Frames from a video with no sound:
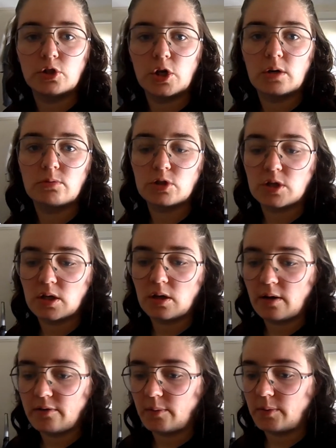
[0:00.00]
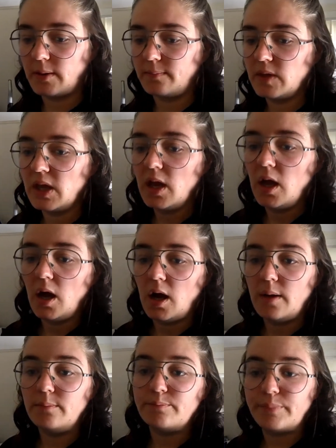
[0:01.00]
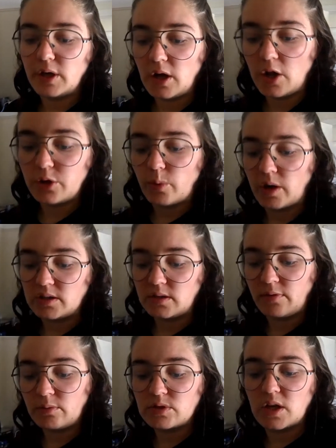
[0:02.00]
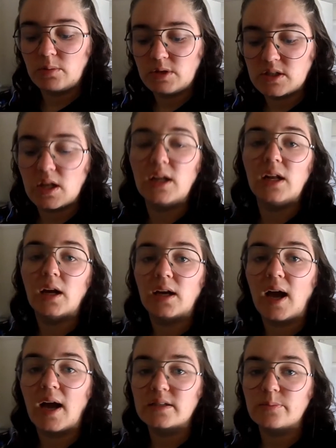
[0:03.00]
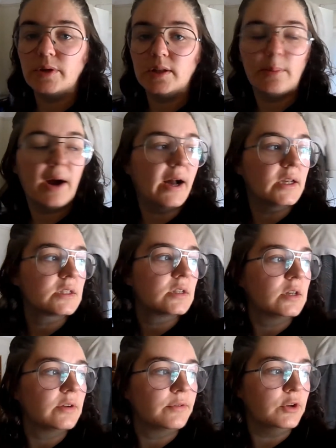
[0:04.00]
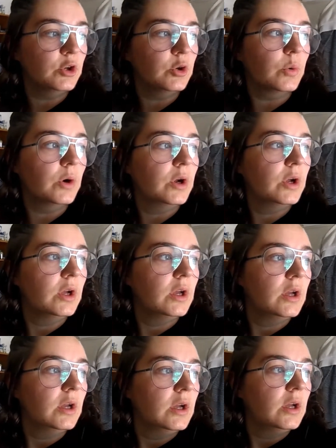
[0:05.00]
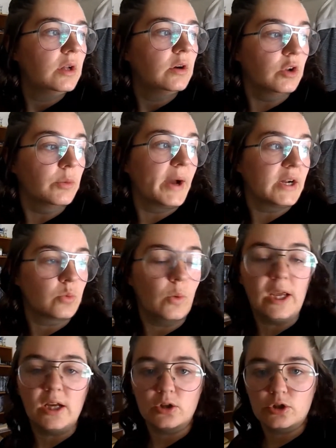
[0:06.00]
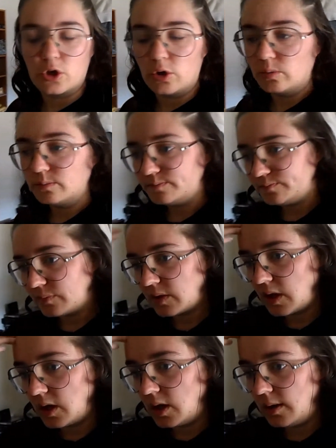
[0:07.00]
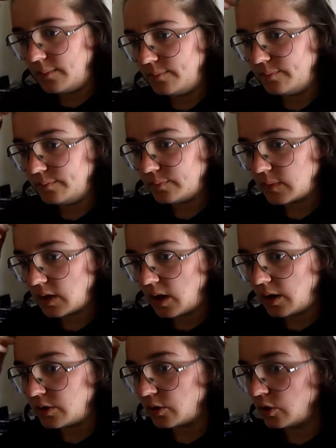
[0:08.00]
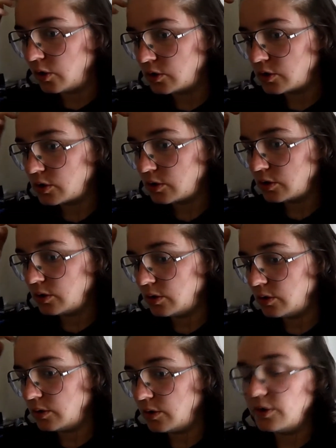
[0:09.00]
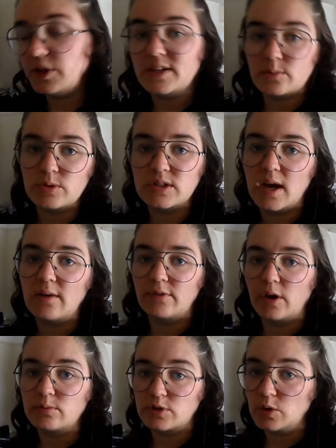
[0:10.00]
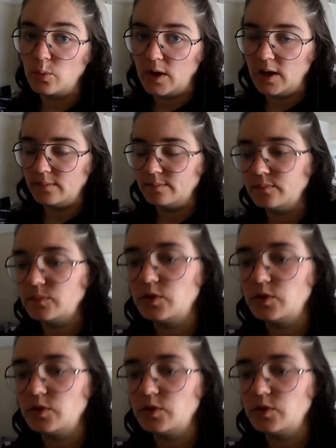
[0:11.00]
Jacob just scared the life out of me. But otherwise, if it was gonna be sunny like it has been the past few, well, the past week or so, I thought this was the outfit I was gonna wear.